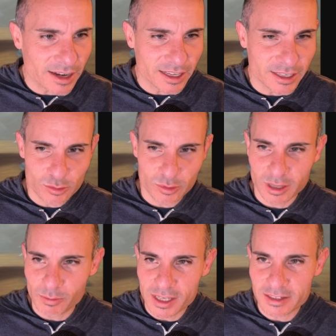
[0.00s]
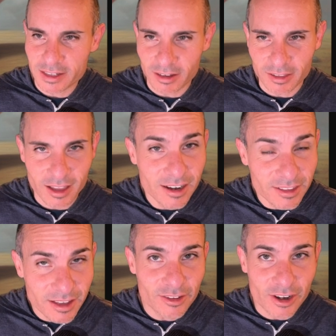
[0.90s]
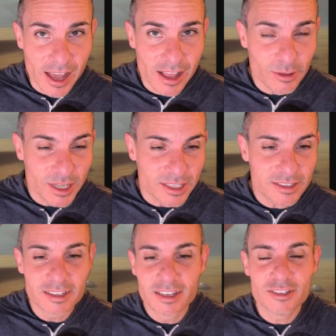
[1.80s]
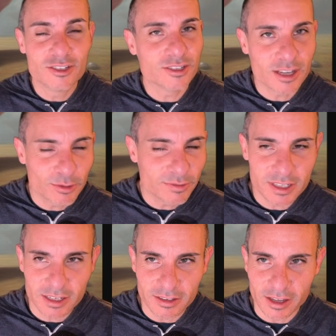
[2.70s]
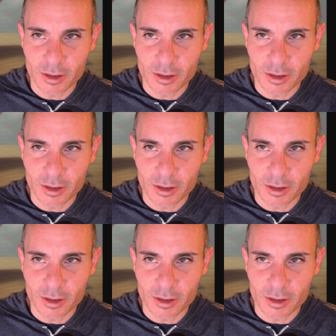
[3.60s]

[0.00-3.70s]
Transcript: It's really missing a lot of the other elements, just like we've seen in the other